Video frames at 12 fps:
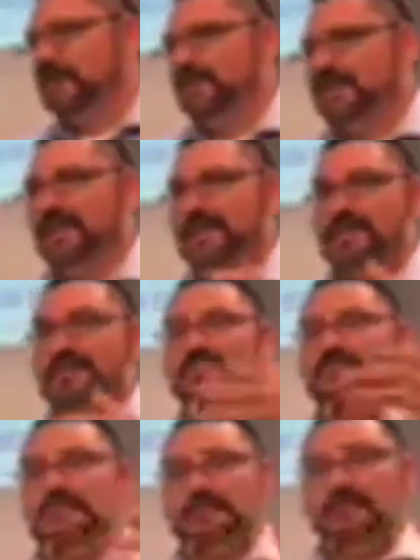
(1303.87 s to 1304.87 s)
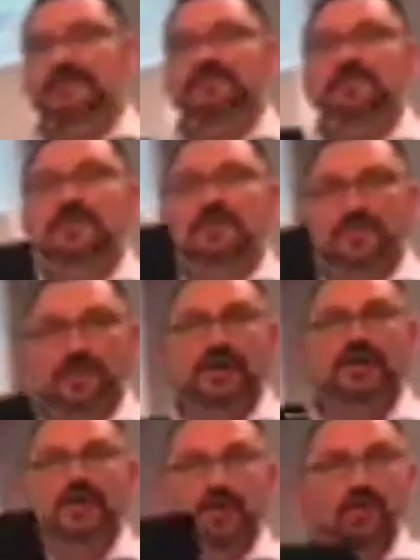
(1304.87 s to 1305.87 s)
I mean, he deceives
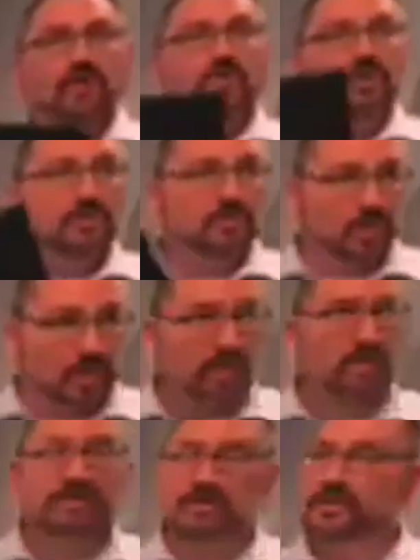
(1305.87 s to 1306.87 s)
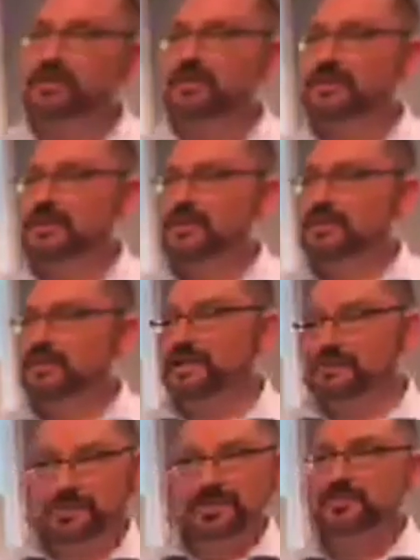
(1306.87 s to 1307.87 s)
the whole world.
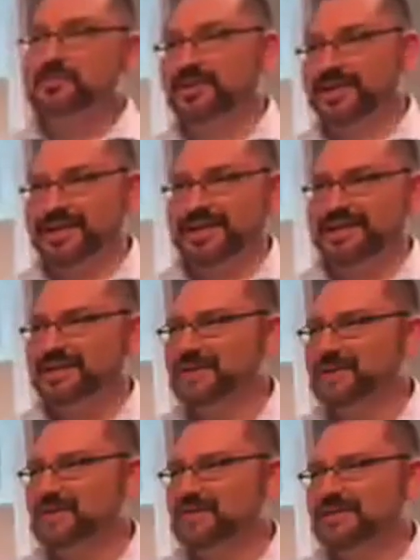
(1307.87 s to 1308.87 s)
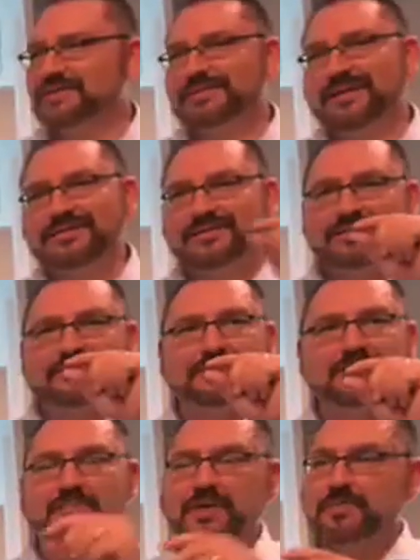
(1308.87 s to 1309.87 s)
That's pretty plain. That's not just
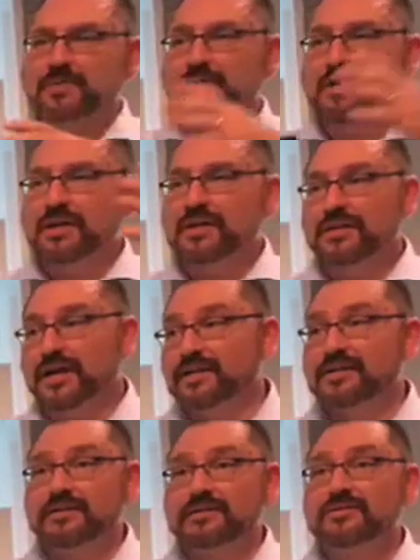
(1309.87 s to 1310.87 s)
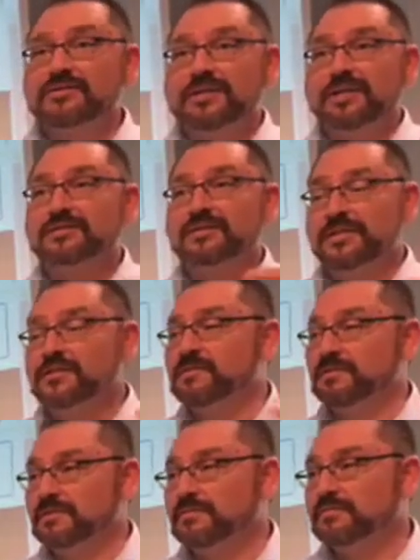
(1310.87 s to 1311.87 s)
certain people. That includes, yes,
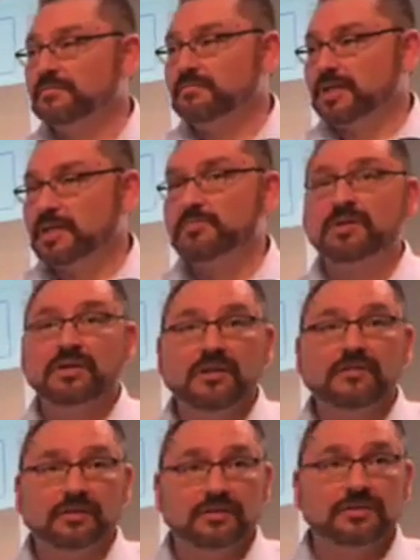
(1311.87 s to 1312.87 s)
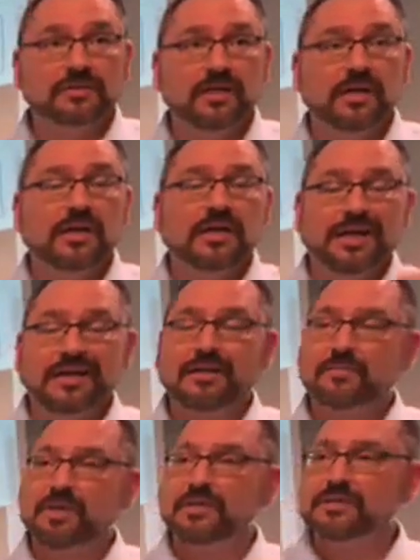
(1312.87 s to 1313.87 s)
even many believers
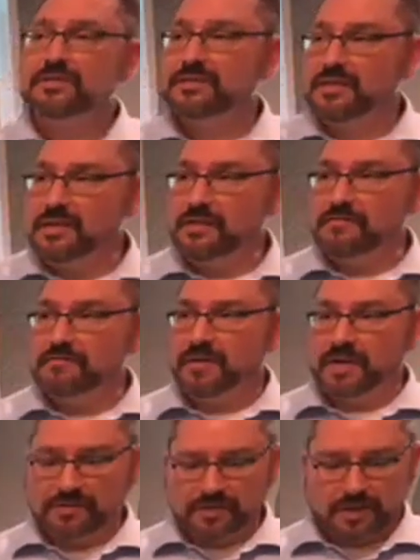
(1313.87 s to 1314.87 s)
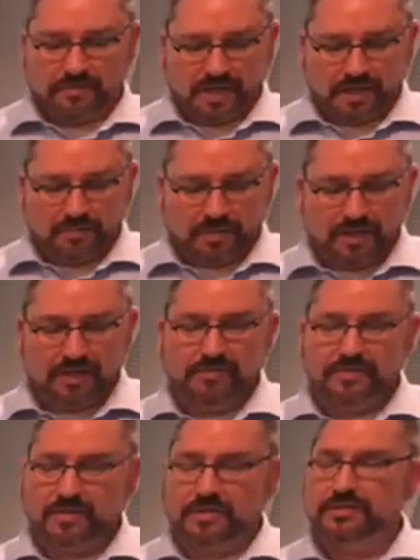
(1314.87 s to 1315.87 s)
can be deceived. And I think many
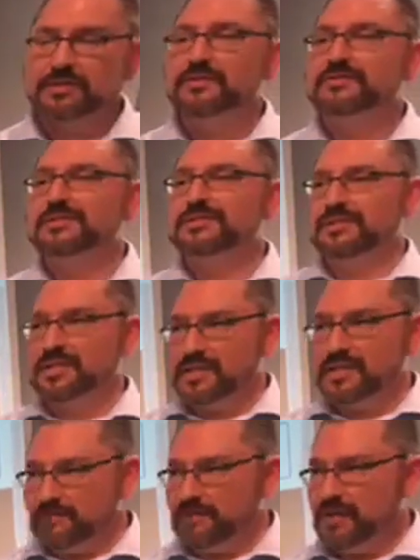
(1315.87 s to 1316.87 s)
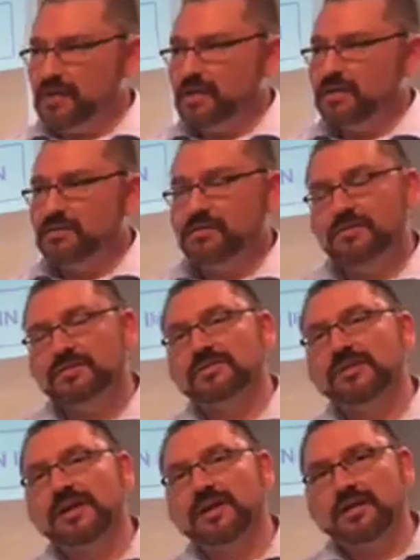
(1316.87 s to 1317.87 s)
believers are still deceived to
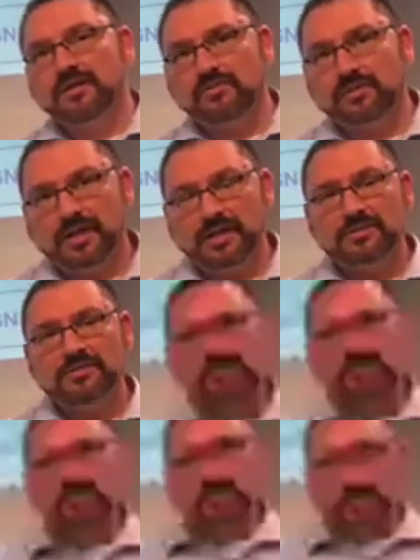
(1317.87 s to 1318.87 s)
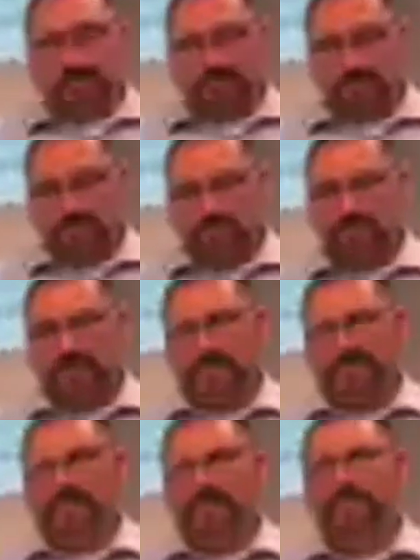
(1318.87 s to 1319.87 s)
this day in relation to the true
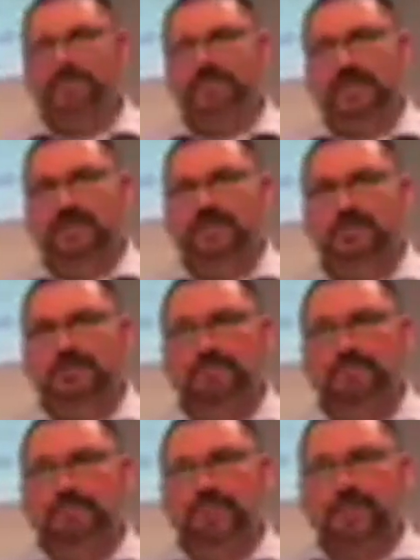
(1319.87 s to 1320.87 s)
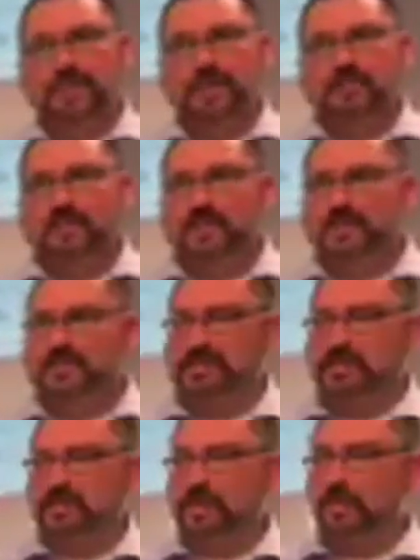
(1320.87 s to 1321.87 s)
nature of creation, because
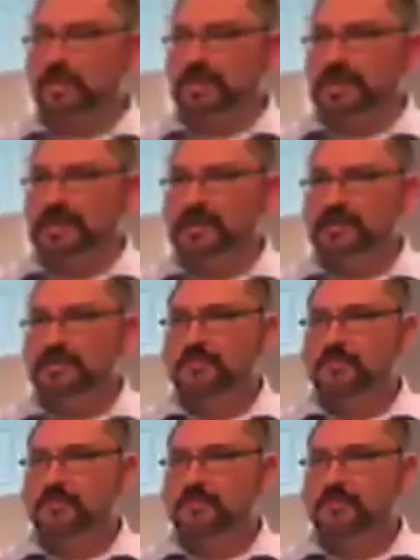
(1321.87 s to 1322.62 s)
they're upholding